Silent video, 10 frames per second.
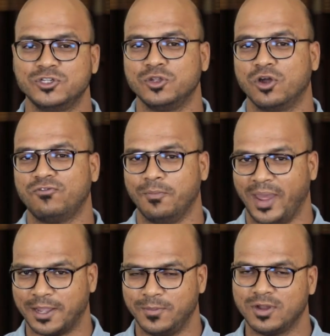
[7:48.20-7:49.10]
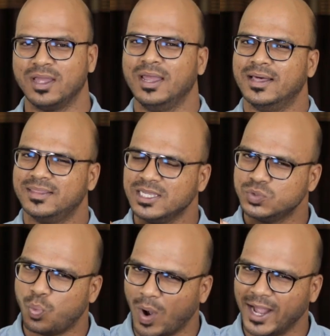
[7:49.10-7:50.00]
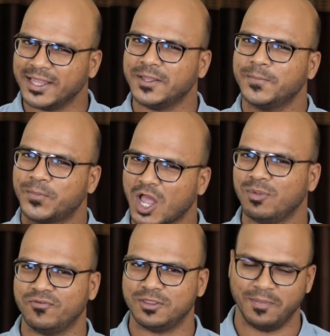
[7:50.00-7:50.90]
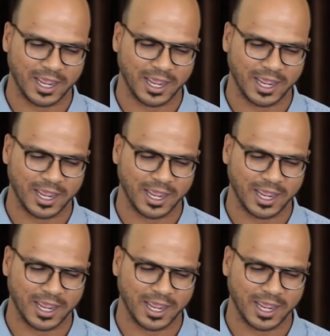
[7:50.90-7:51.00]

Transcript: you should go for MacBook. There is one problem with